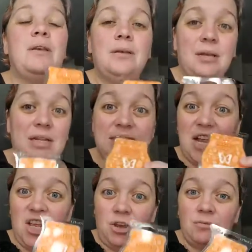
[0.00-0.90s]

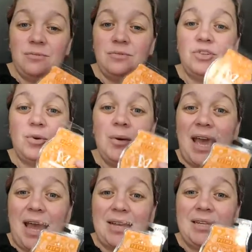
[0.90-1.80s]
continue to
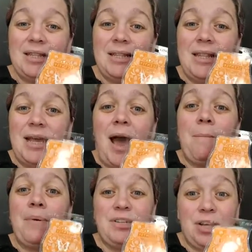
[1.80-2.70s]
get
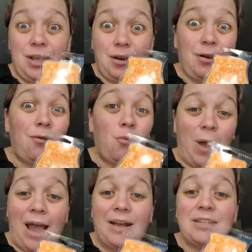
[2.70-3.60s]
that particular
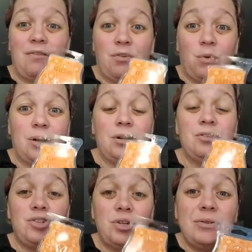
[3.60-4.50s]
wax of your
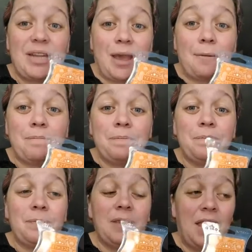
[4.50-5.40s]
choosing,
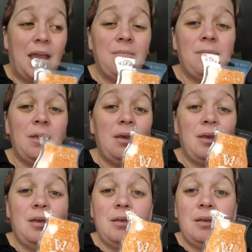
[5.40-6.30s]
okay,
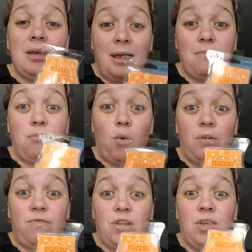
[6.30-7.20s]
get
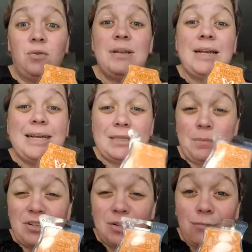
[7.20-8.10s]
poured for you,
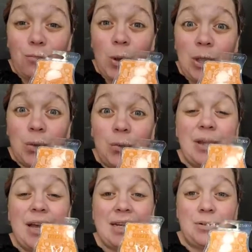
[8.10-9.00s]
especially for you,
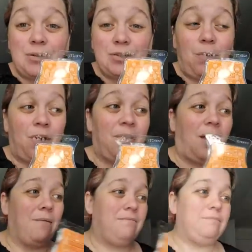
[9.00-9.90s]
as long as you're part of
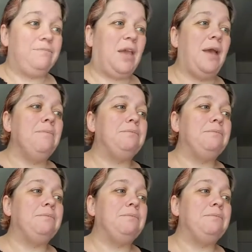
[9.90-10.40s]
that, okay?